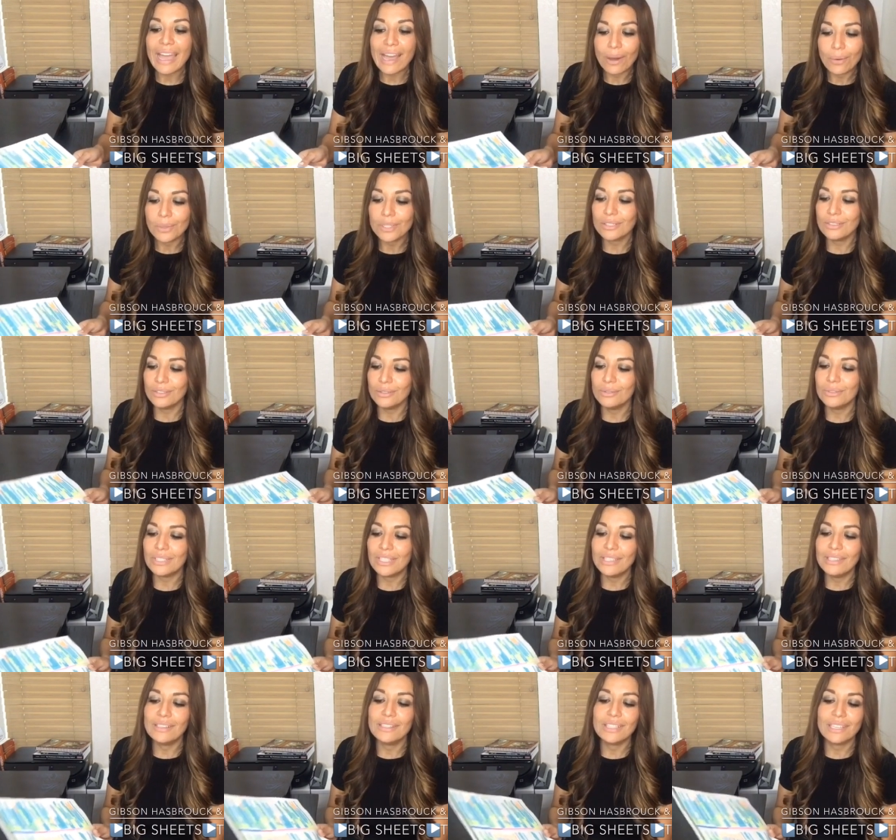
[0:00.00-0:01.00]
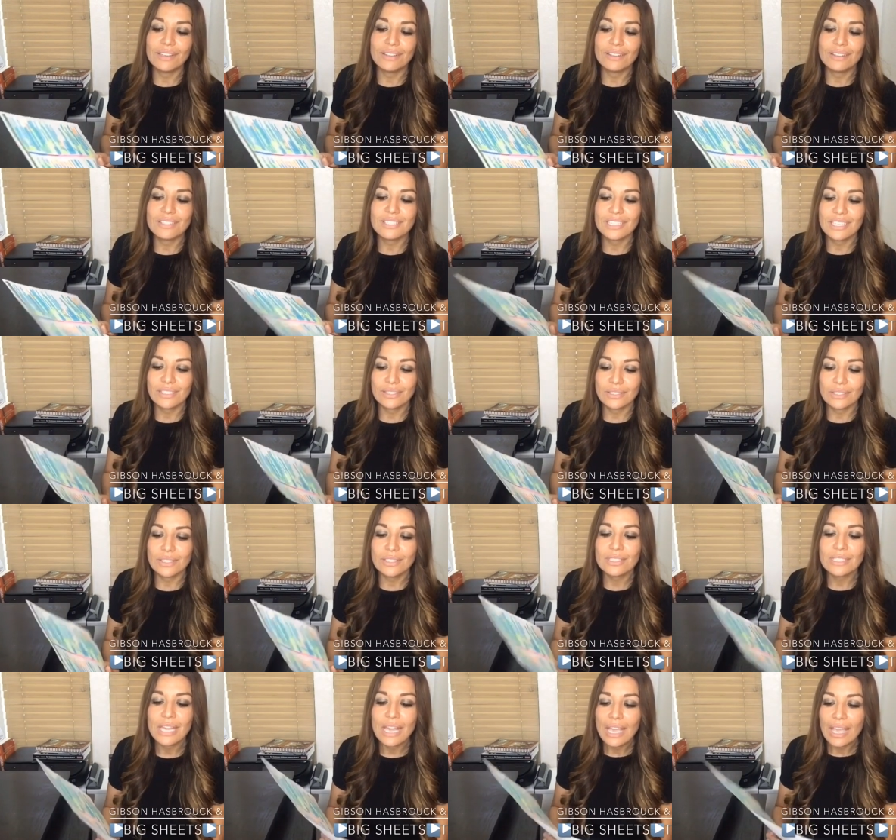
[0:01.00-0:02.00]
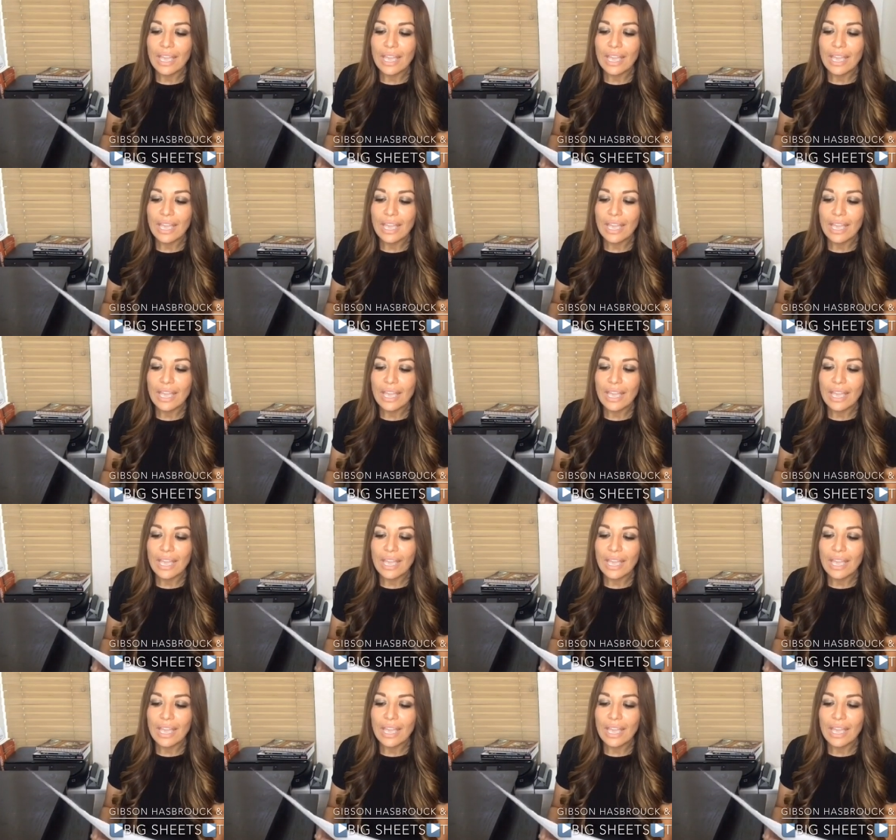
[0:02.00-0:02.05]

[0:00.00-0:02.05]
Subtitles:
our new ELAR standards,